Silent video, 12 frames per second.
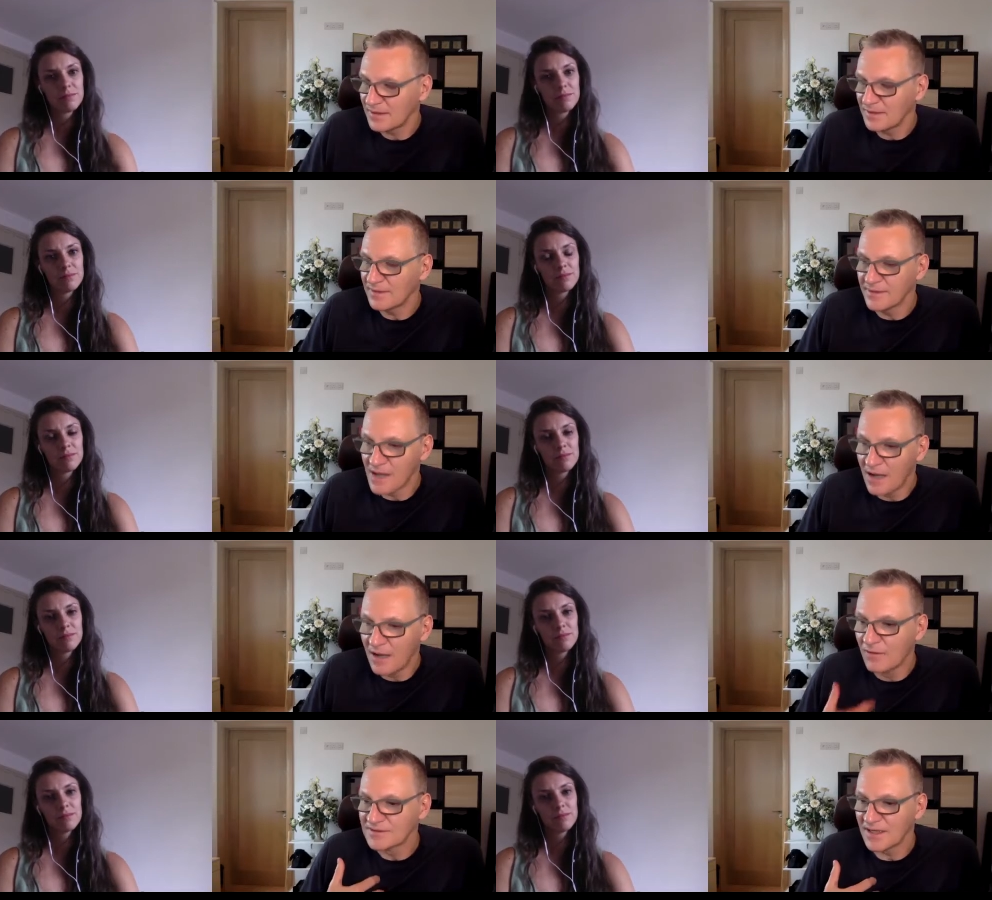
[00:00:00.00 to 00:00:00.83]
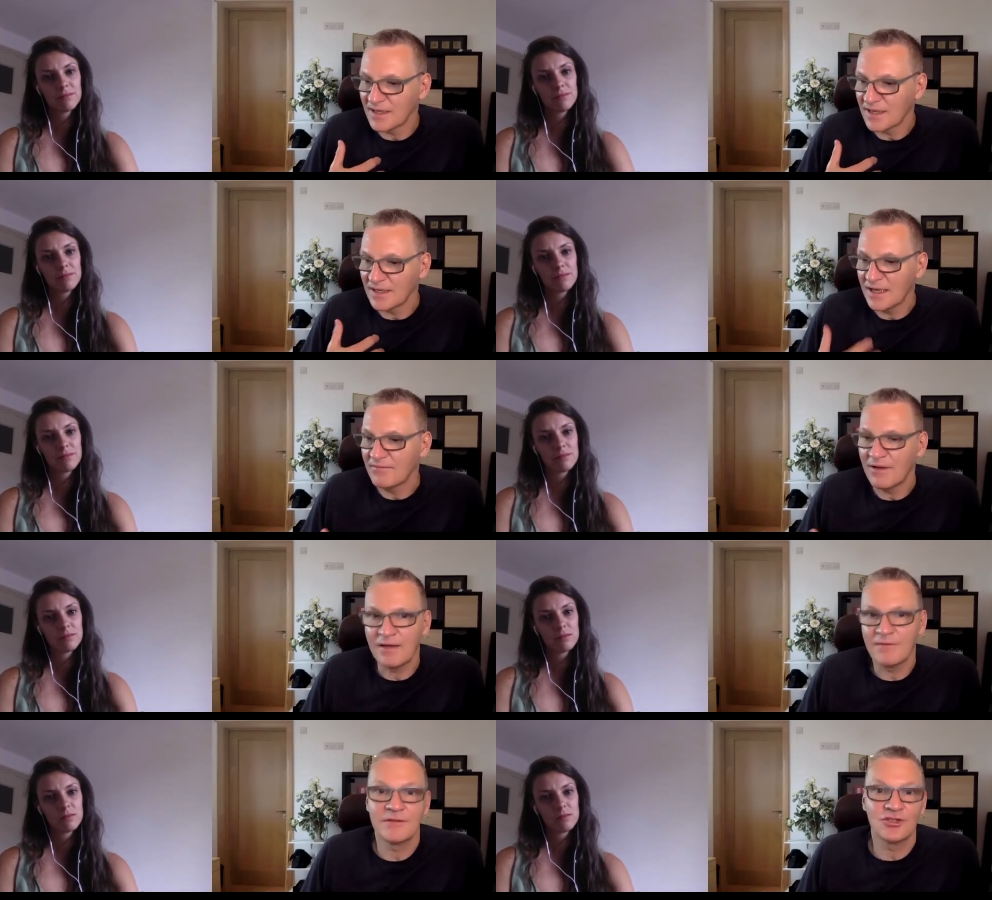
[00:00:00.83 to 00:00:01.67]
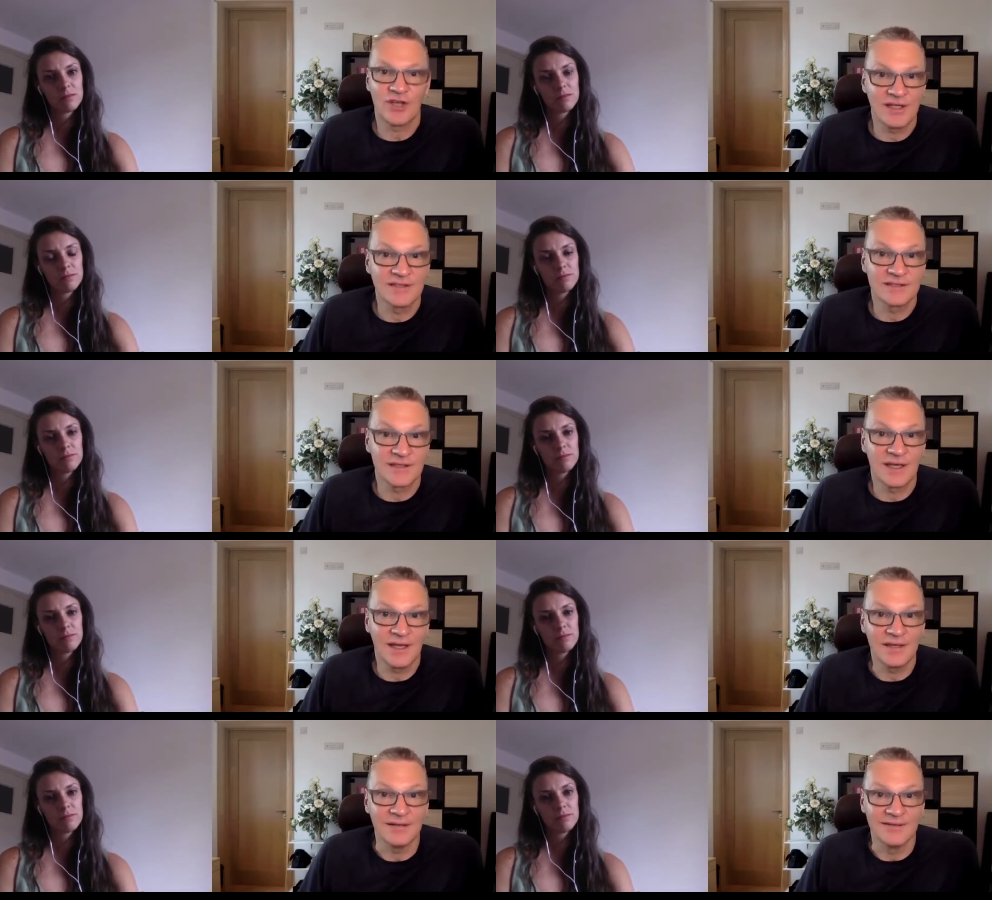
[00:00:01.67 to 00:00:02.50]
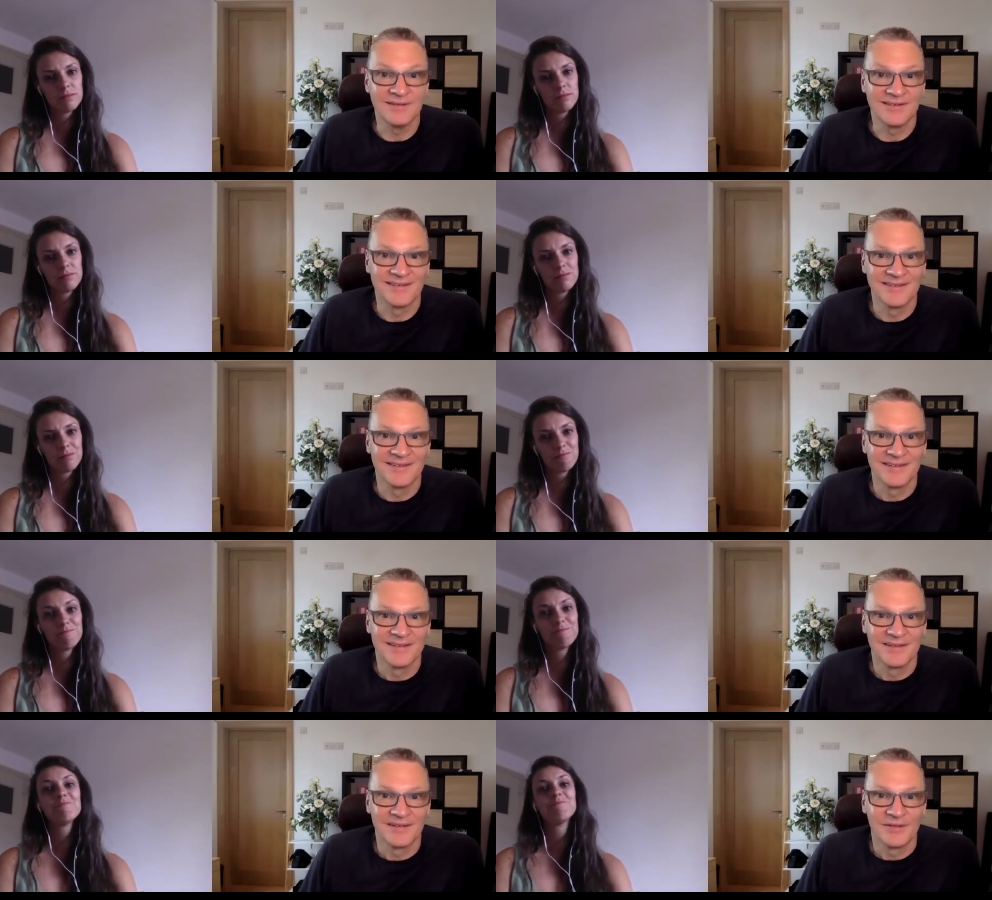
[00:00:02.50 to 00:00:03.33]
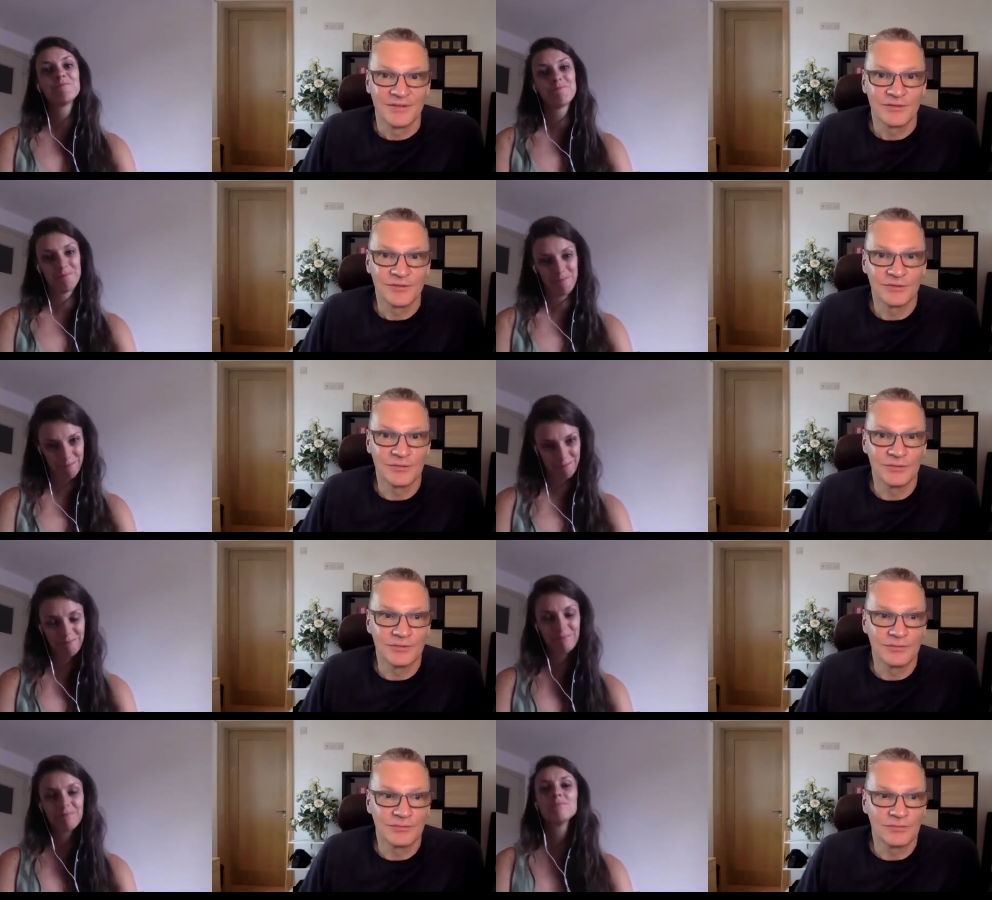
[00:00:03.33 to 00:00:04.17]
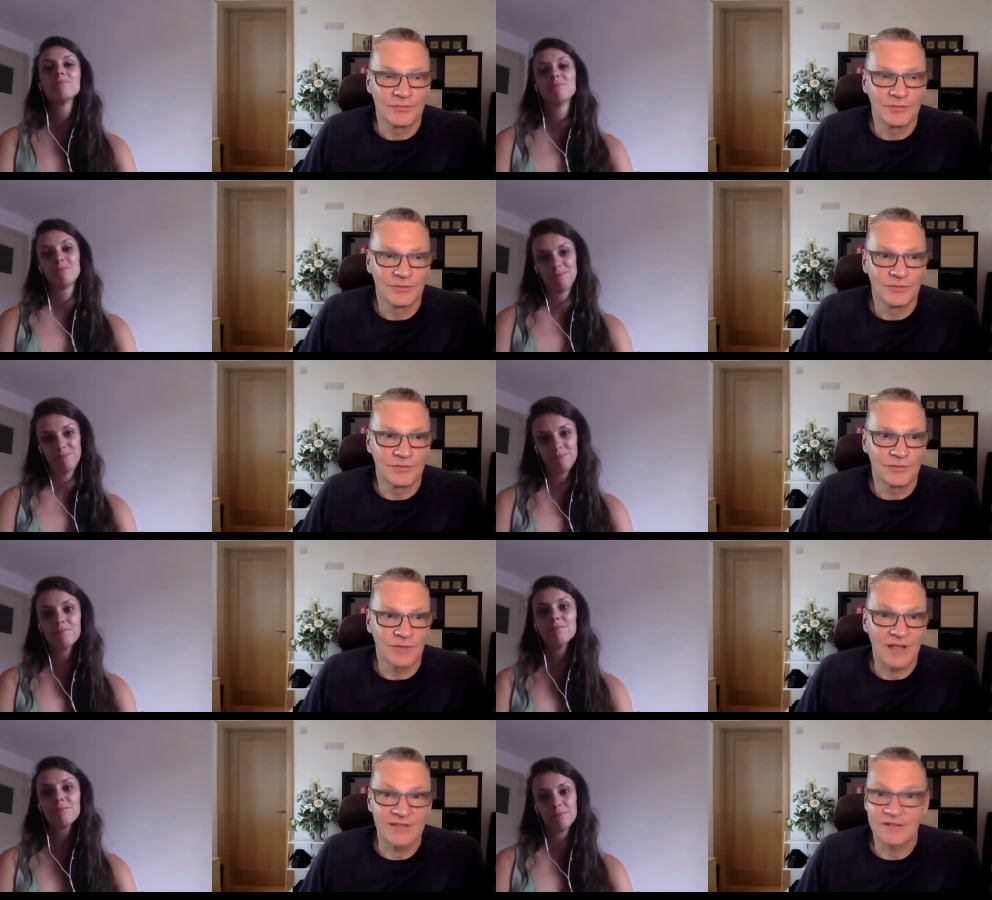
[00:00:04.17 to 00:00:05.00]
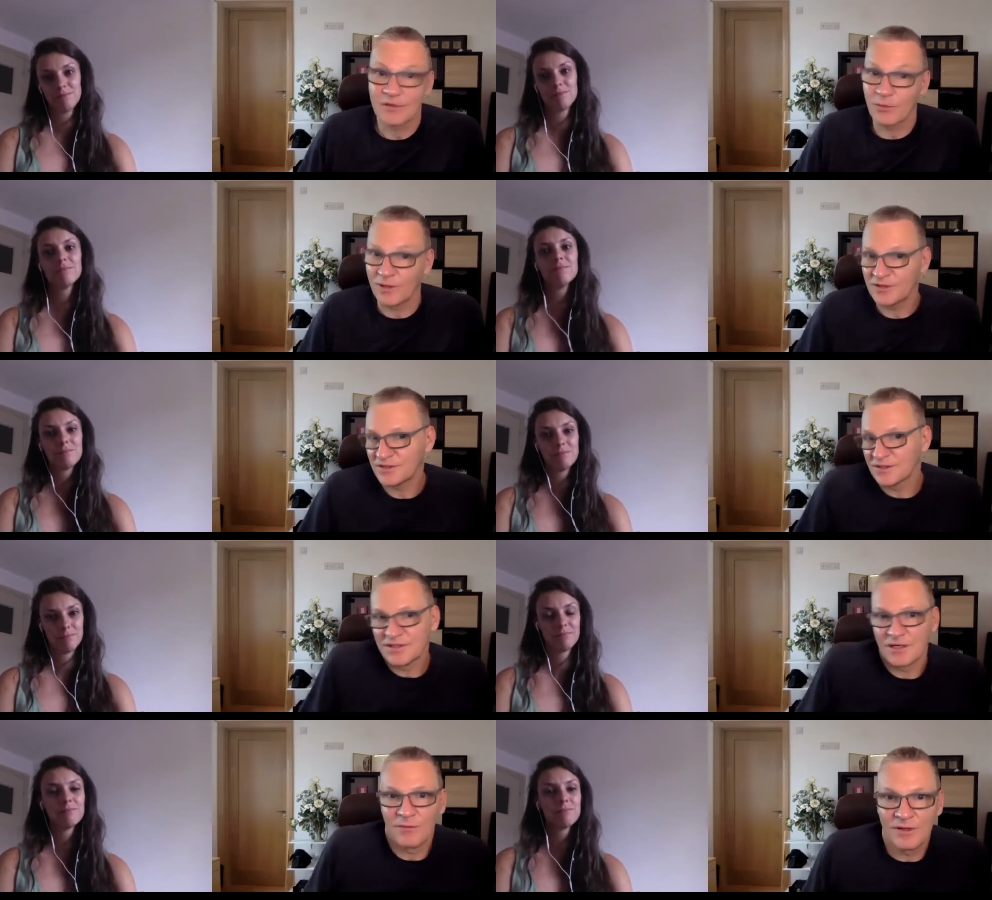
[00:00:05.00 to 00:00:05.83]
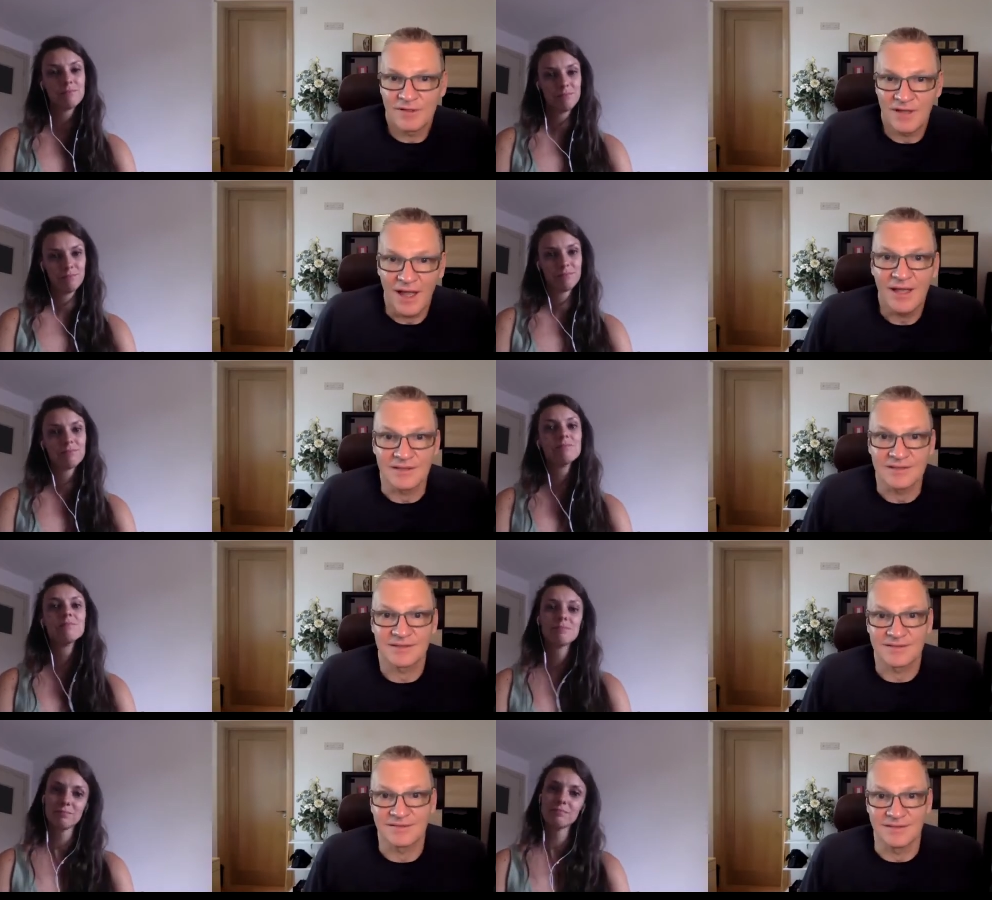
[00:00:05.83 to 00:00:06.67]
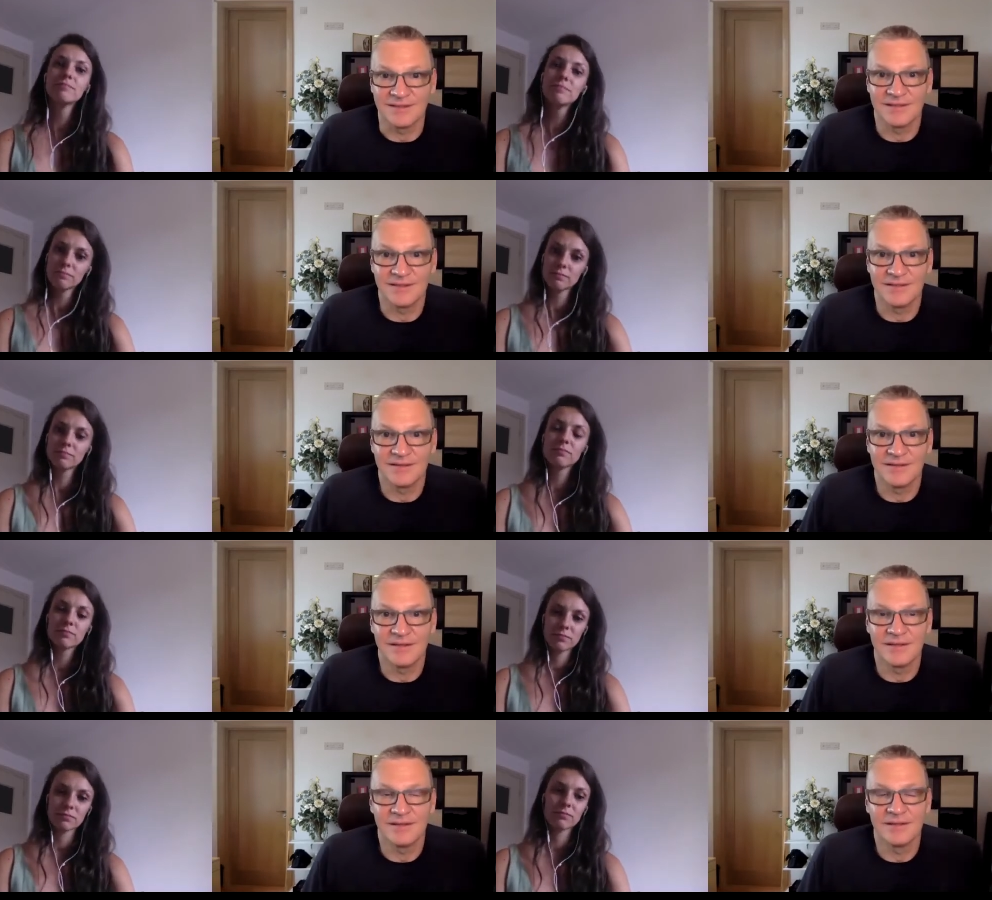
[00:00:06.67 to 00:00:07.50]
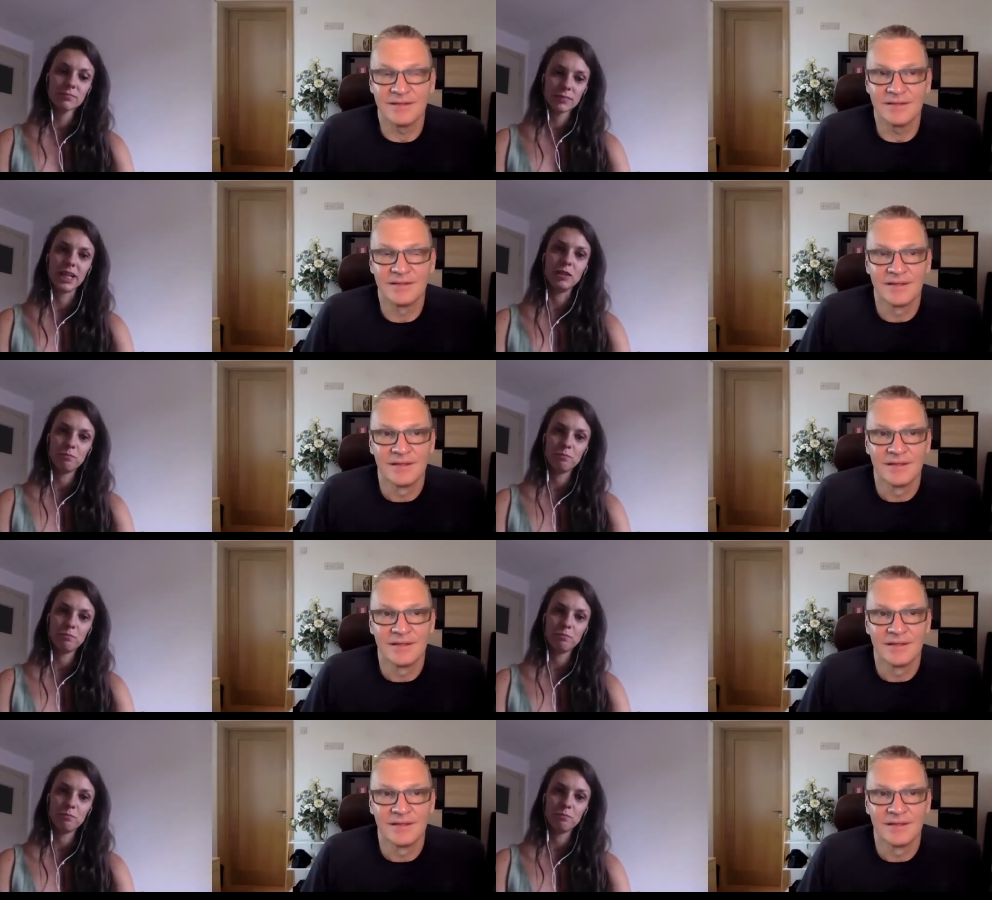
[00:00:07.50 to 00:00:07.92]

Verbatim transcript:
Speaker 1: now it's like I never have the chance again to to to ask the questions that I wanted to ask, right? And and uh,